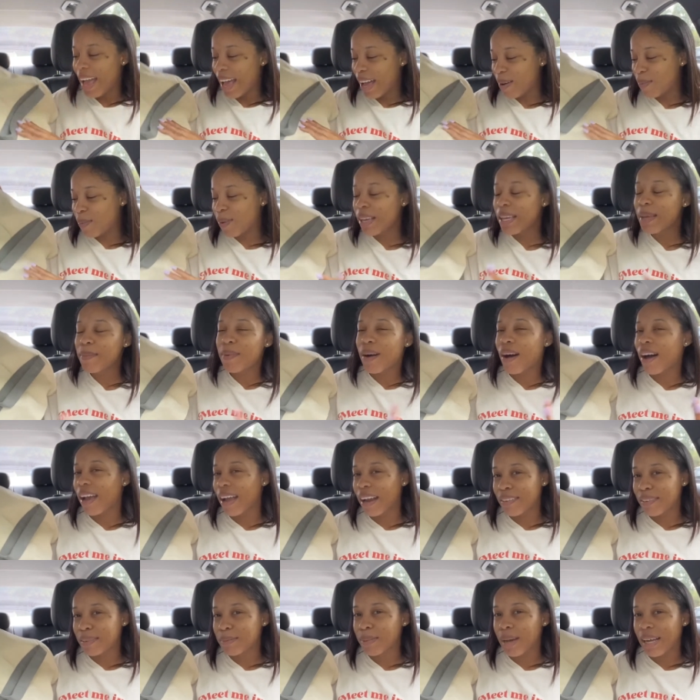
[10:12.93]
well he bought
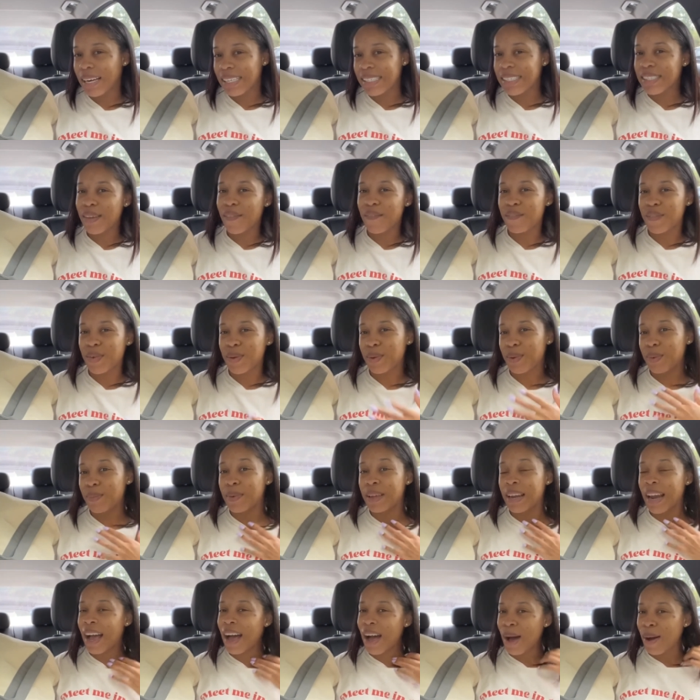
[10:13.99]
everybody some food
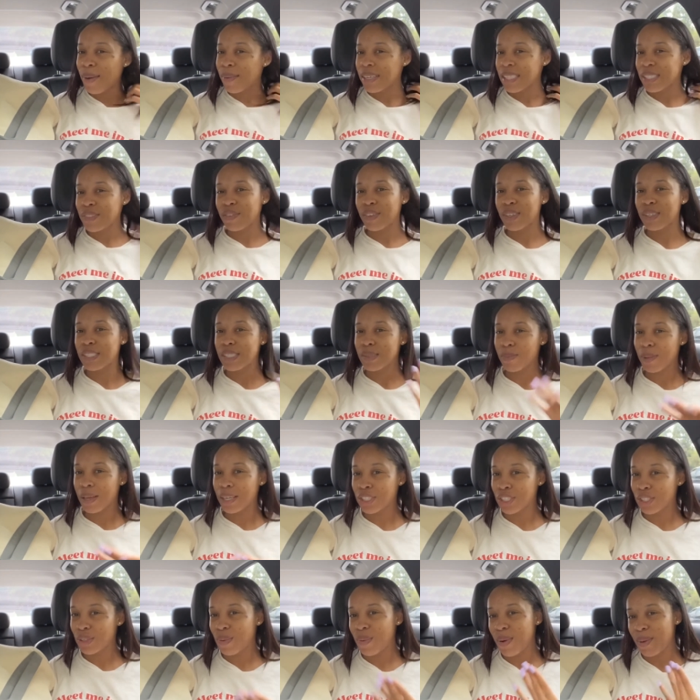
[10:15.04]
but i always feel
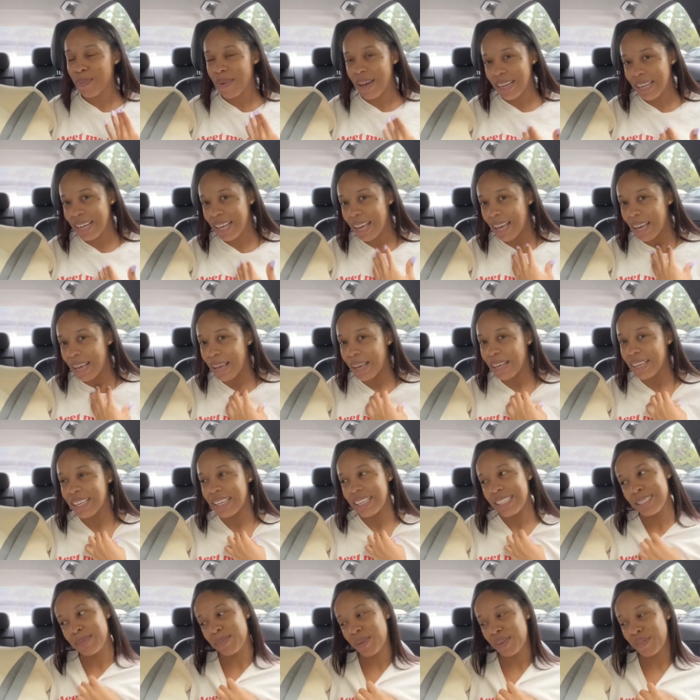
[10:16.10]
special when my dad
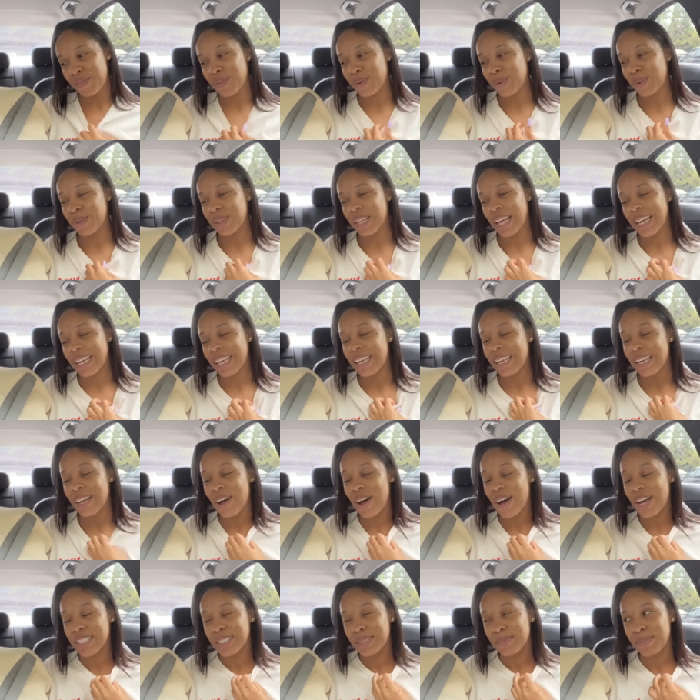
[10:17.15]
gets me food like he
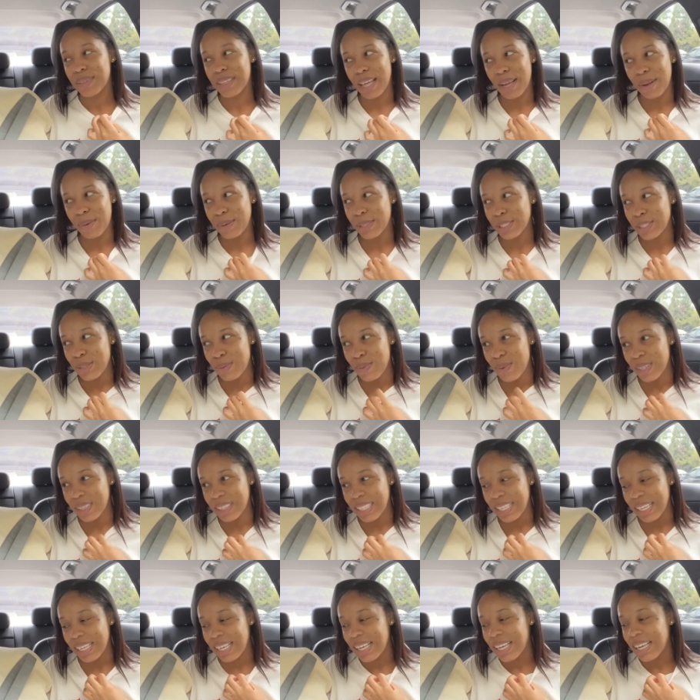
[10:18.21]
calls and be like what you want
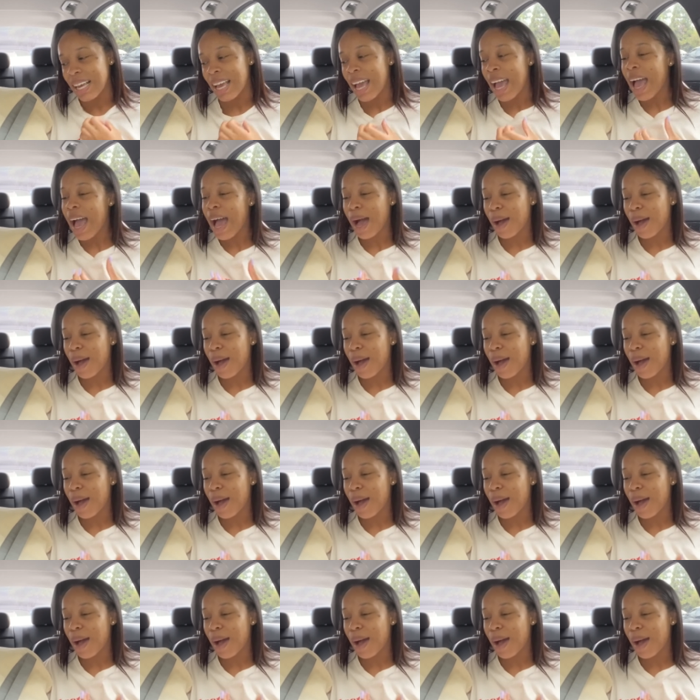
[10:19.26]
to eat